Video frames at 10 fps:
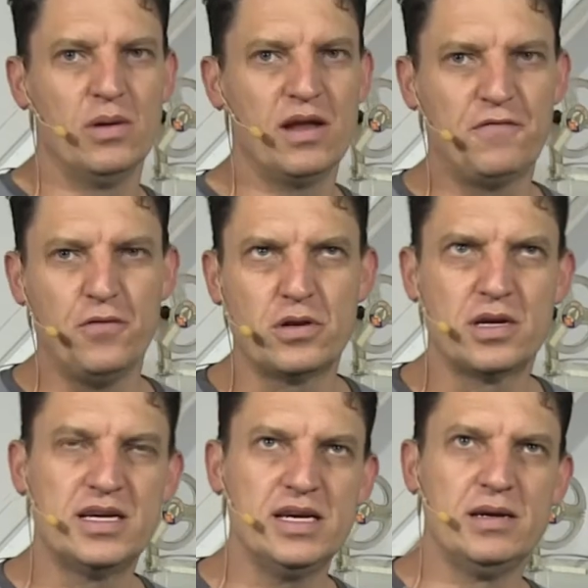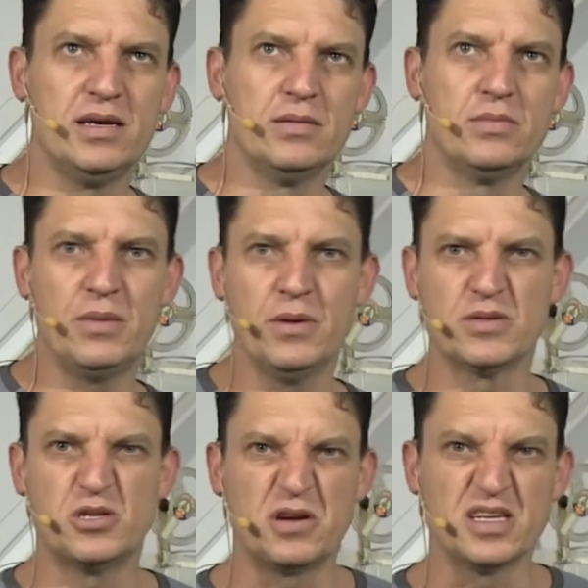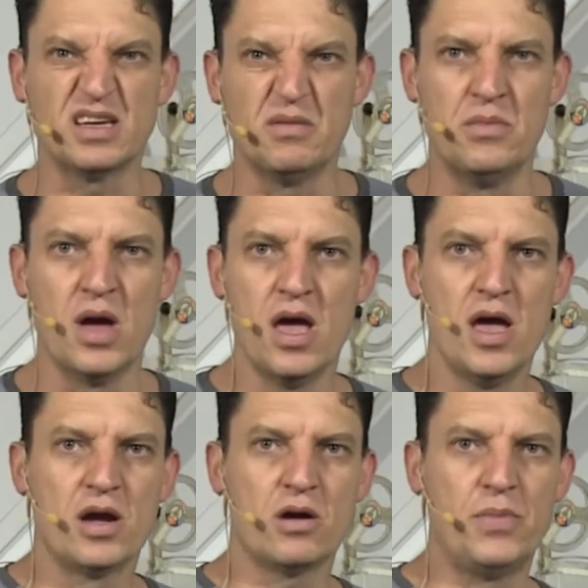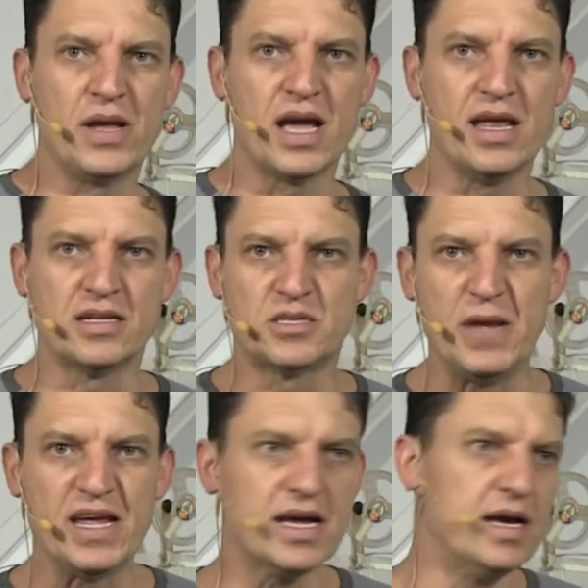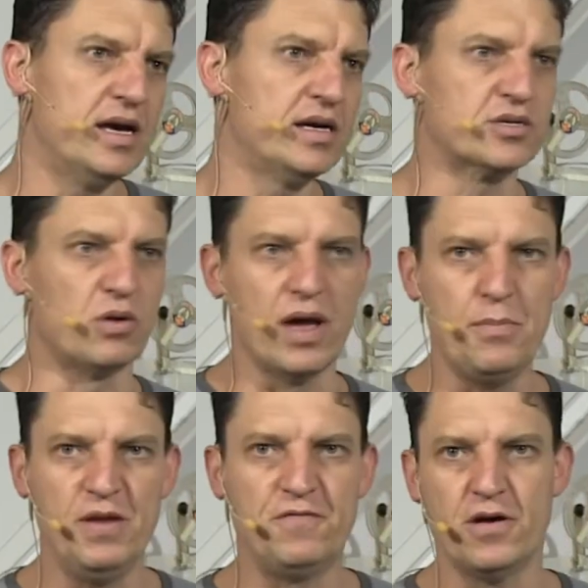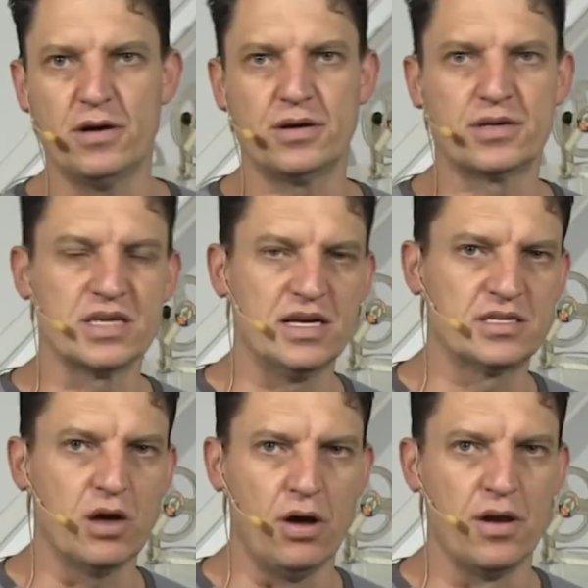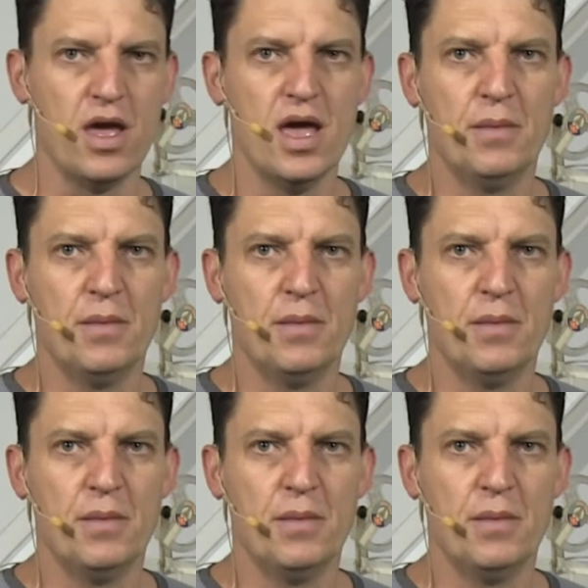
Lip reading: Well, I thought, gee, maybe I must look at some complicated speakers or amplifiers and so on.